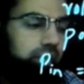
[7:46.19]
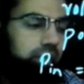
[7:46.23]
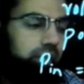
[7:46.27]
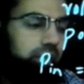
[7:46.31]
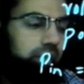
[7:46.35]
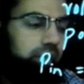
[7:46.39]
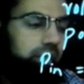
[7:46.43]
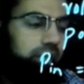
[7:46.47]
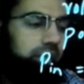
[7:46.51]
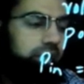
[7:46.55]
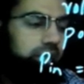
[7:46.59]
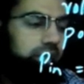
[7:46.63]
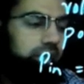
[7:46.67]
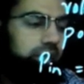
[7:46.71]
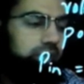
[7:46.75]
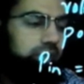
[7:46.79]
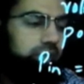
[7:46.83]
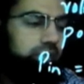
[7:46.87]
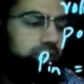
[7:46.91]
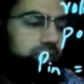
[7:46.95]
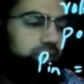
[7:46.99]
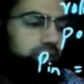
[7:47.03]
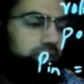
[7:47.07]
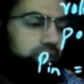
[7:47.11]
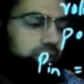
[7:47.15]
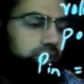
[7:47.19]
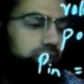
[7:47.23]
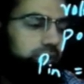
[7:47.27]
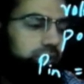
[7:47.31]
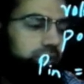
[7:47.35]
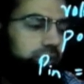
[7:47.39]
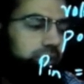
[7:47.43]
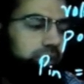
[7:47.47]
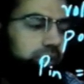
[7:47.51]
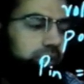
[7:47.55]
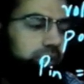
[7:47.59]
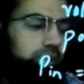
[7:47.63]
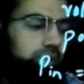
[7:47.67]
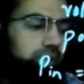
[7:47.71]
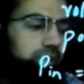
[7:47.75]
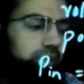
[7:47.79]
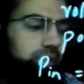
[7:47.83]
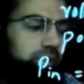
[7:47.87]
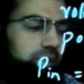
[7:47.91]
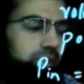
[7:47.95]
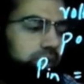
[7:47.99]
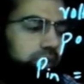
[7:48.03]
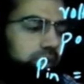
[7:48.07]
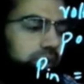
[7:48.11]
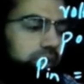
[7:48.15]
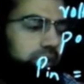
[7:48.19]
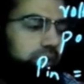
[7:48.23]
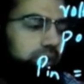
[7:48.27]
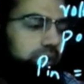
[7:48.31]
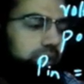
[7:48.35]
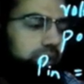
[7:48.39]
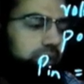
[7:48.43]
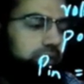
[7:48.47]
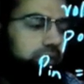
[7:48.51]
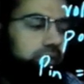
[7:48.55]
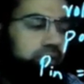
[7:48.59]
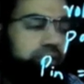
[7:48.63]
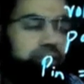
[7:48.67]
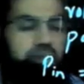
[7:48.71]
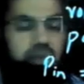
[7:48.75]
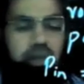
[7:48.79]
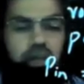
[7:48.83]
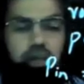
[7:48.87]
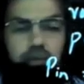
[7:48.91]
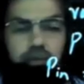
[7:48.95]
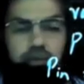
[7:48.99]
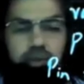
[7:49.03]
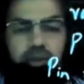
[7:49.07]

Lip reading: Is will be less than I.